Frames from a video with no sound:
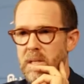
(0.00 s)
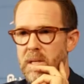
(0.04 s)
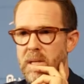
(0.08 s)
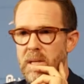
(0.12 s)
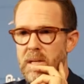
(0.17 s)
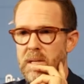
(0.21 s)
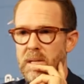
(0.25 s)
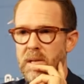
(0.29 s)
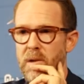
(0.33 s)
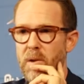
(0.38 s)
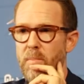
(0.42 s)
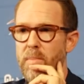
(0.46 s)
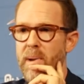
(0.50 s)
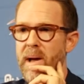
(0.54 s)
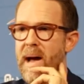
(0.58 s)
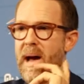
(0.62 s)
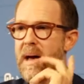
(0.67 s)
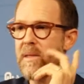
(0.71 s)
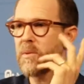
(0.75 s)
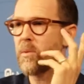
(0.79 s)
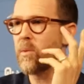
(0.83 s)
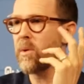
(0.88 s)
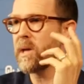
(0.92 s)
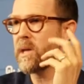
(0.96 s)
and their
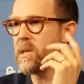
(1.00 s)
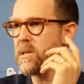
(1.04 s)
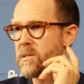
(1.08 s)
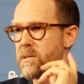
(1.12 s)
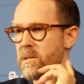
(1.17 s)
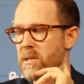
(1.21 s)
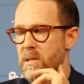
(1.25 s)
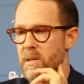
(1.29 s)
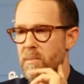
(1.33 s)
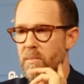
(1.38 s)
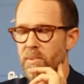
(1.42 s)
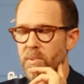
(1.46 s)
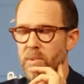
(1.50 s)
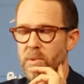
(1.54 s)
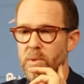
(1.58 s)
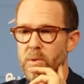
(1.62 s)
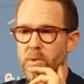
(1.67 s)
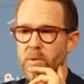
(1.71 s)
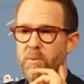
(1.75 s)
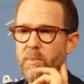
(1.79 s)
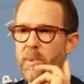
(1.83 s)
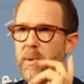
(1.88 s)
pathways to improve,